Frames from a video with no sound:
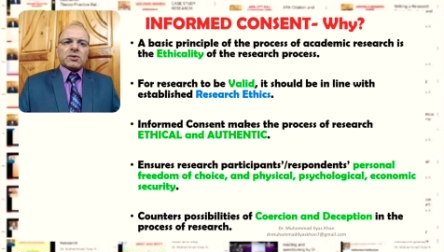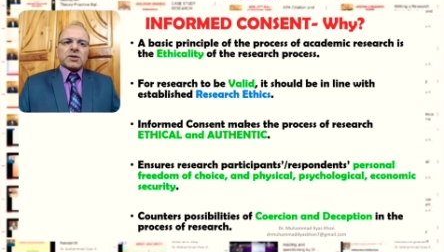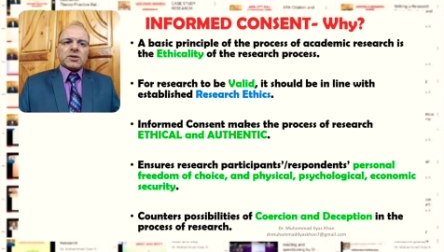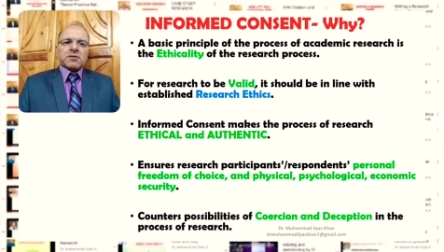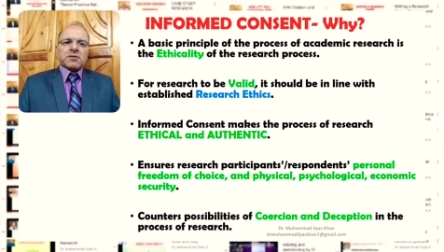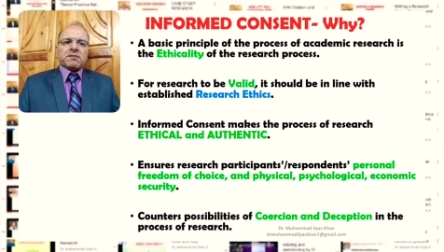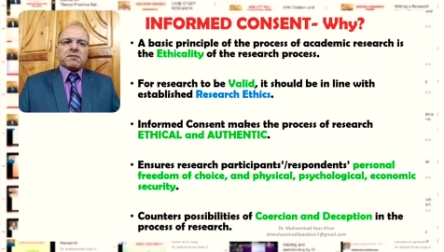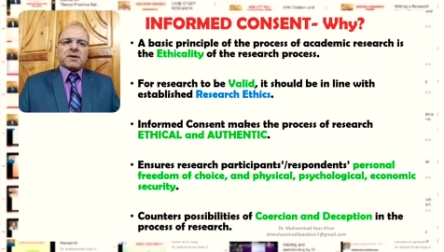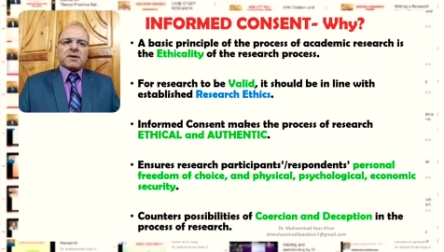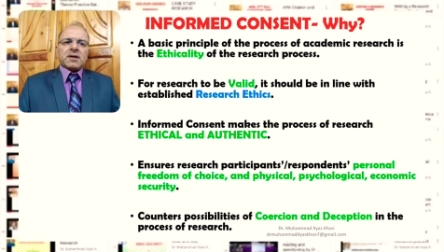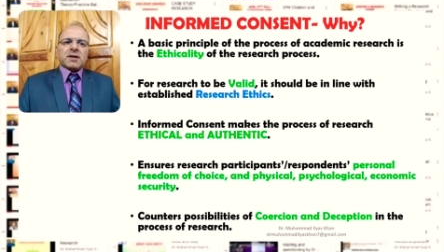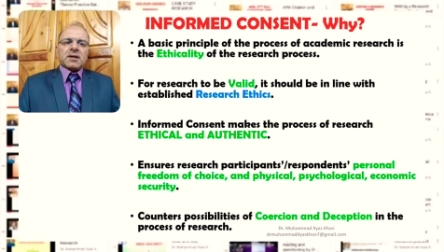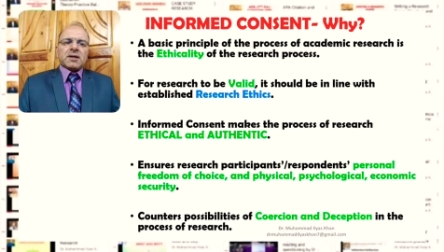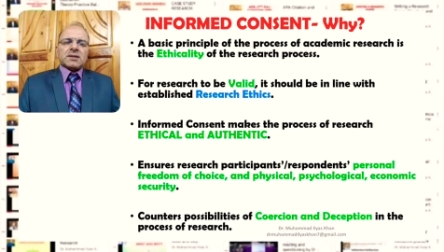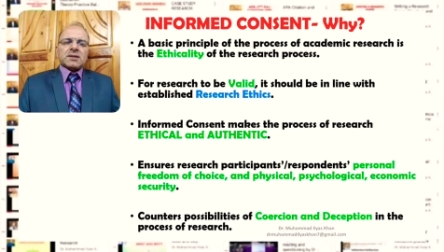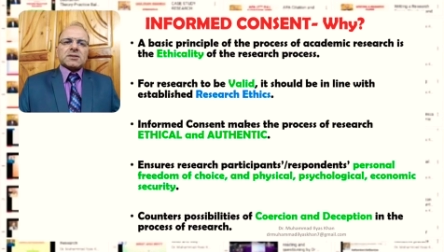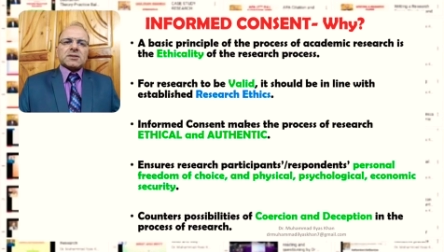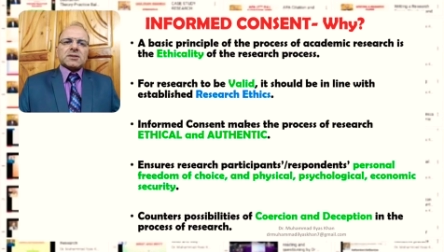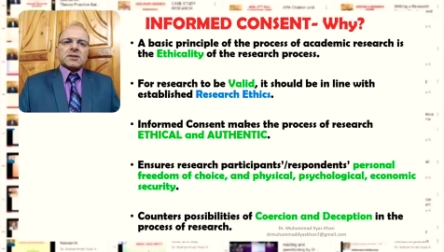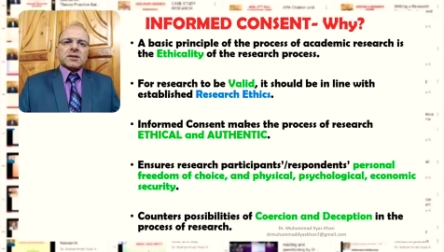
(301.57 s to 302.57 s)

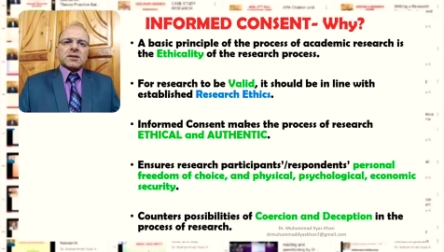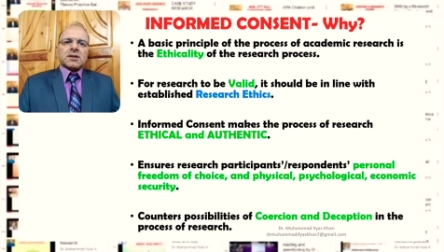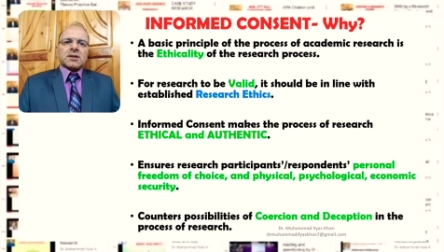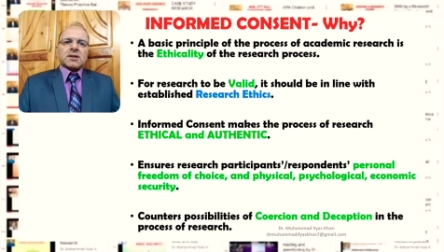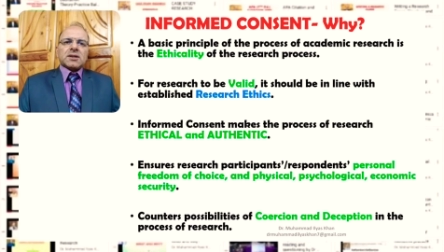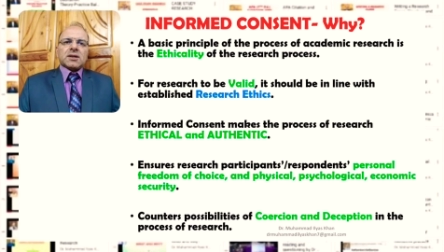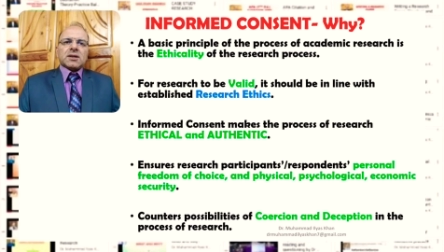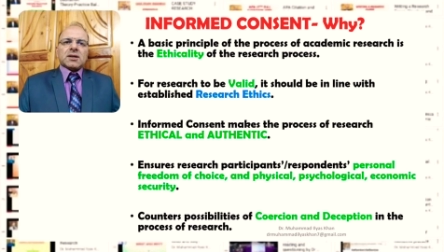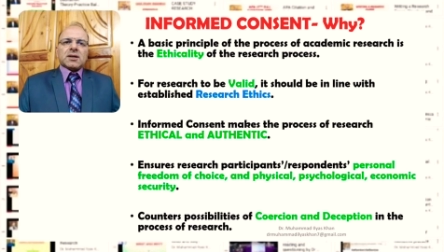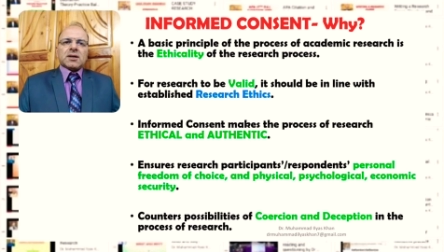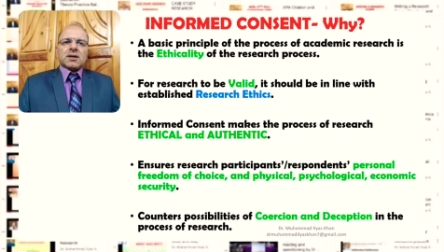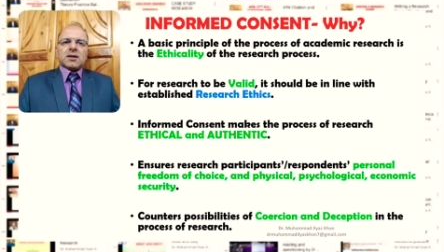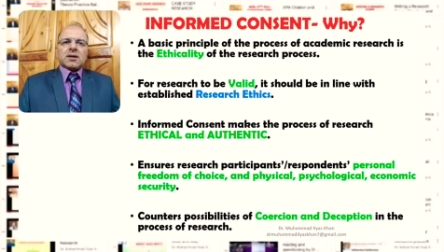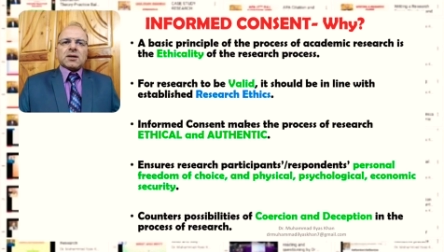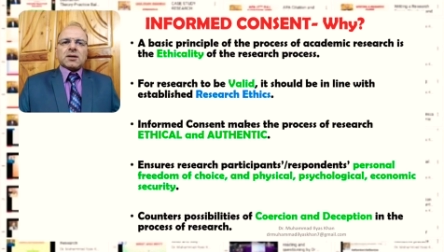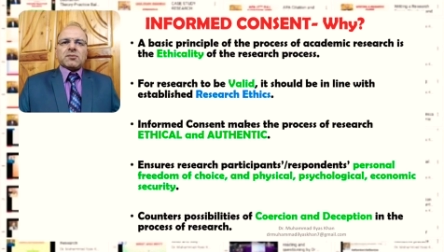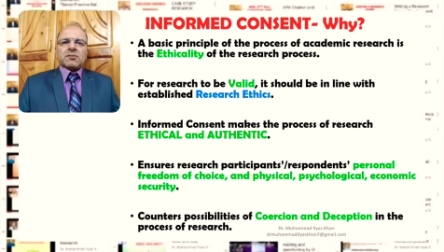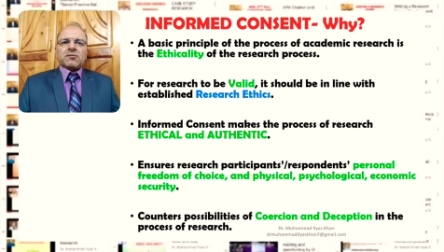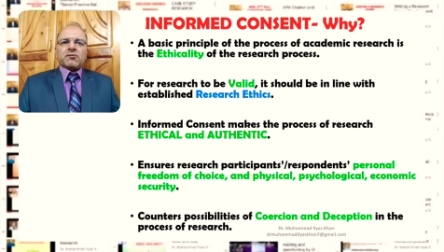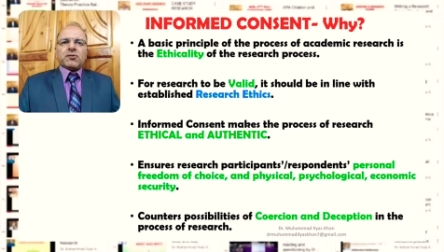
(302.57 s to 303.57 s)
difficult
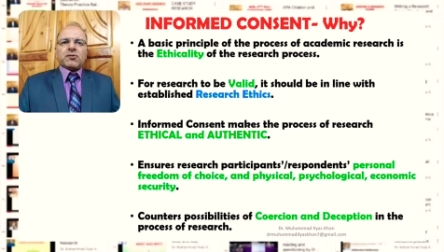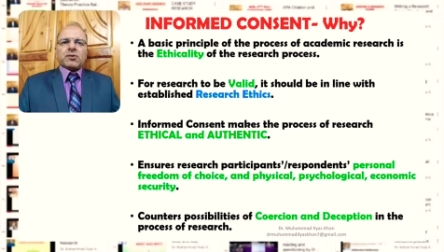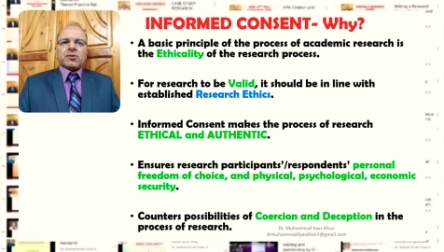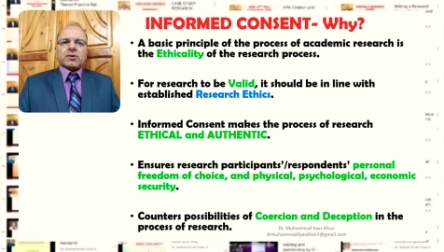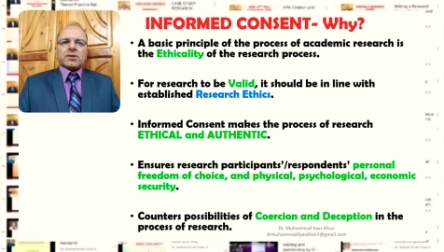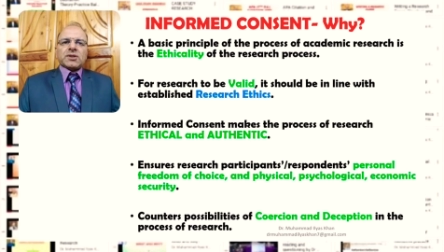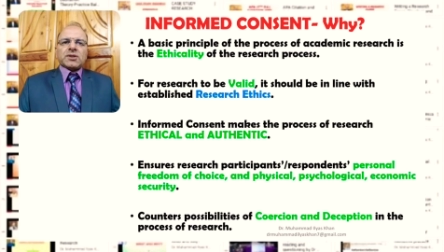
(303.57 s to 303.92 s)
uh, for the